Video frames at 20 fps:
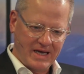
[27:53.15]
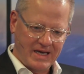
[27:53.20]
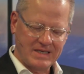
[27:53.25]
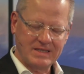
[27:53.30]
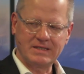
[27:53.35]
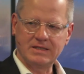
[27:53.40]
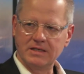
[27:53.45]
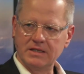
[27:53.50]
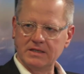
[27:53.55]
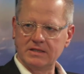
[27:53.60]

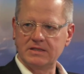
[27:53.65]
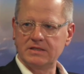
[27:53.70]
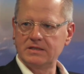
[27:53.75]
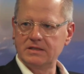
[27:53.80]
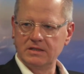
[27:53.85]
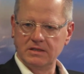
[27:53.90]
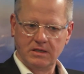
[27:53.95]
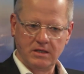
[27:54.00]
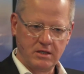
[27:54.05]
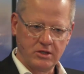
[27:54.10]

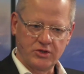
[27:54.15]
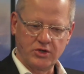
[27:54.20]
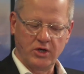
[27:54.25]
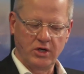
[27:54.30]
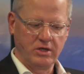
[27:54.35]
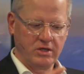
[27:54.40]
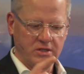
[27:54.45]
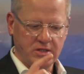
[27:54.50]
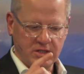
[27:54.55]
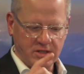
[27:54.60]
assets,
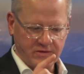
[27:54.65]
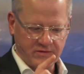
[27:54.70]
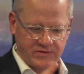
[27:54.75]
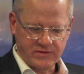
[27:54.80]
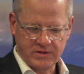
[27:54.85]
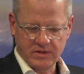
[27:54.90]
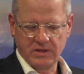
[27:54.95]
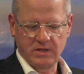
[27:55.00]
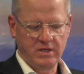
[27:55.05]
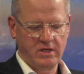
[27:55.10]

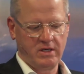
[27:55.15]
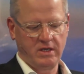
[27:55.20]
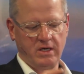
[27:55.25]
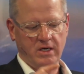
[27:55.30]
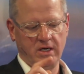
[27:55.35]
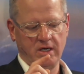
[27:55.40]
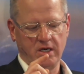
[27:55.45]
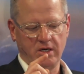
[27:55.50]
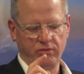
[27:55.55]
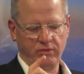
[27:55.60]
alternatives,
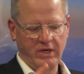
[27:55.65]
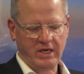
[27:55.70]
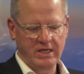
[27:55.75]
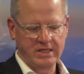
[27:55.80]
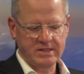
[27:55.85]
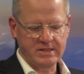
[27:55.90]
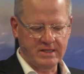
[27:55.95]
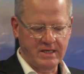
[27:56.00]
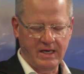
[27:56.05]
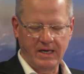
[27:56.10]

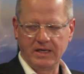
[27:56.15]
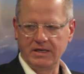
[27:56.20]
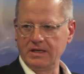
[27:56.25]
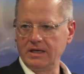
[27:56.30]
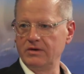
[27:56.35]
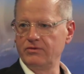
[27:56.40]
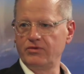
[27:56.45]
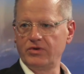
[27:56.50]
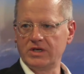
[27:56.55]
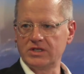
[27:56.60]
real estate,
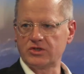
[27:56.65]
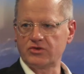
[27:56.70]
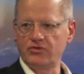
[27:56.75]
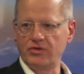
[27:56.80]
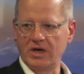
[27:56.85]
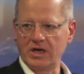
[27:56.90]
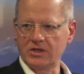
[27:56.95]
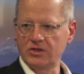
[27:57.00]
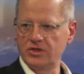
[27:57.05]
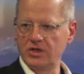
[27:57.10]

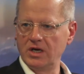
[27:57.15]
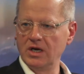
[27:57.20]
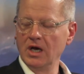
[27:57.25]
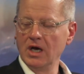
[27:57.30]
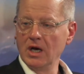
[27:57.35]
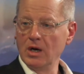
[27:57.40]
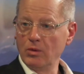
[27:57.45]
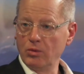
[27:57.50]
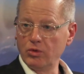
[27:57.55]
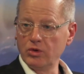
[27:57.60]
infrastructure
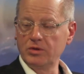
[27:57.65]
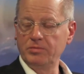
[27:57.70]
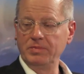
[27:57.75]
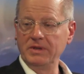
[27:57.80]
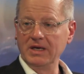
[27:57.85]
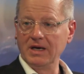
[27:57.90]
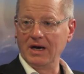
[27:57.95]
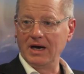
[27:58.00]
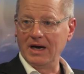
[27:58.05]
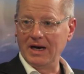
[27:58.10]
would
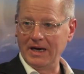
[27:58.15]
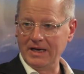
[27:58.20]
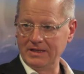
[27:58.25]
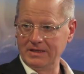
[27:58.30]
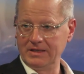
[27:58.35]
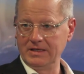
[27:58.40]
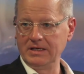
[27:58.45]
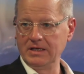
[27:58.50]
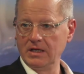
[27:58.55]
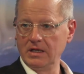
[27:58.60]
be
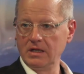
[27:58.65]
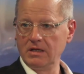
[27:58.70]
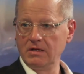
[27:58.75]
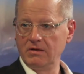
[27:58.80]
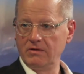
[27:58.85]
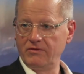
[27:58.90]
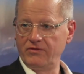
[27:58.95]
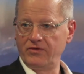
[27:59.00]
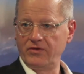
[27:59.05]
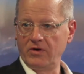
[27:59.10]

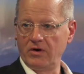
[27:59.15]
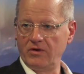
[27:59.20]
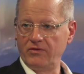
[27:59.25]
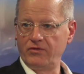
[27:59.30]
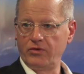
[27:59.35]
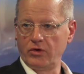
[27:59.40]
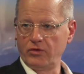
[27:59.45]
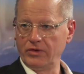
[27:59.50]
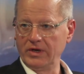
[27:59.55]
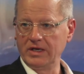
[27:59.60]
ideal for
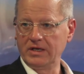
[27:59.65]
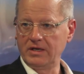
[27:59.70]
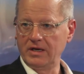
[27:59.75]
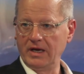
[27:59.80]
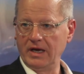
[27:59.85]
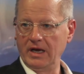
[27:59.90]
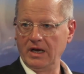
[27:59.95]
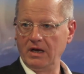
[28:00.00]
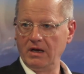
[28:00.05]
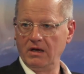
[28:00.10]

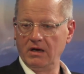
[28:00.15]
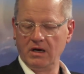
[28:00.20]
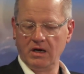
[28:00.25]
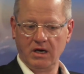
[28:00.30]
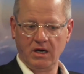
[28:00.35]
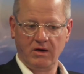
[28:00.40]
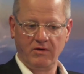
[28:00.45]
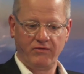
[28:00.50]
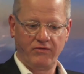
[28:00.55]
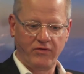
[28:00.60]

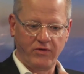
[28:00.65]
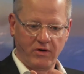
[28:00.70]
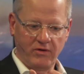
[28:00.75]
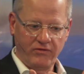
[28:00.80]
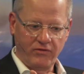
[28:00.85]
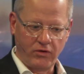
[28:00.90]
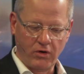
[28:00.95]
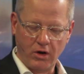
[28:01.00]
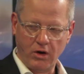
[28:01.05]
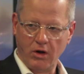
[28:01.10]
retail,
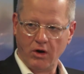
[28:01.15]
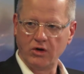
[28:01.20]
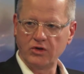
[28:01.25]
for